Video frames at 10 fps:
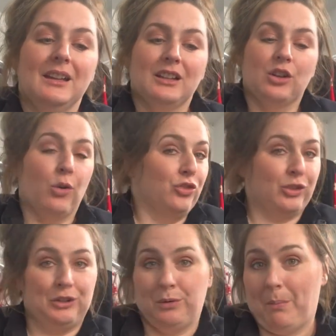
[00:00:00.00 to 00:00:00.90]
going
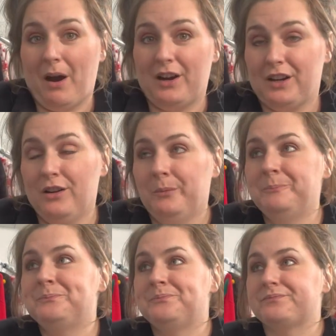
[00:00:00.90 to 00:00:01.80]
straight to a park, you know?
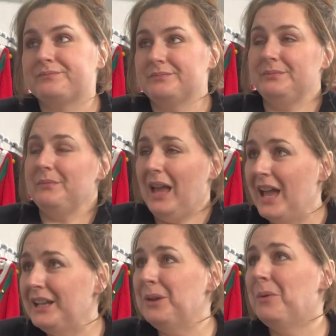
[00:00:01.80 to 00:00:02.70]

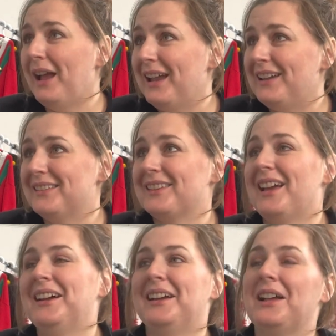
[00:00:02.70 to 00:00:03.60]
Anyways,
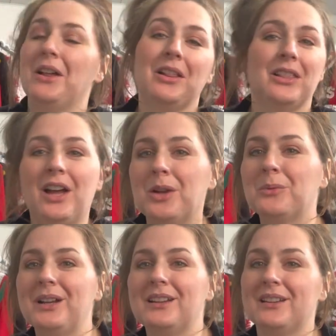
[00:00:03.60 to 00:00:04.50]

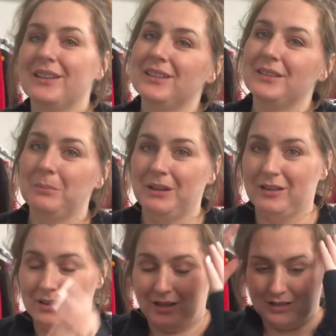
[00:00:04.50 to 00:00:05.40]
long-winded. This has been a
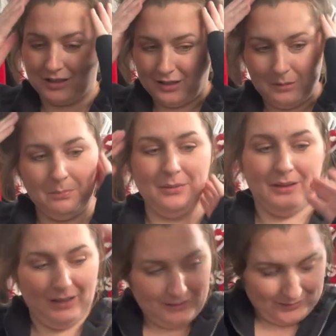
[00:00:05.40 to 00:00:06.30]
long clip,
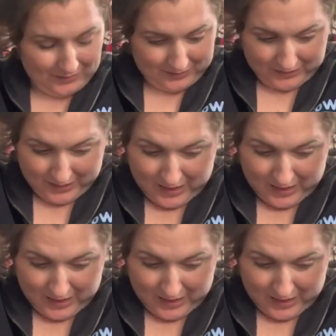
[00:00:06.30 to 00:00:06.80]
hasn't it?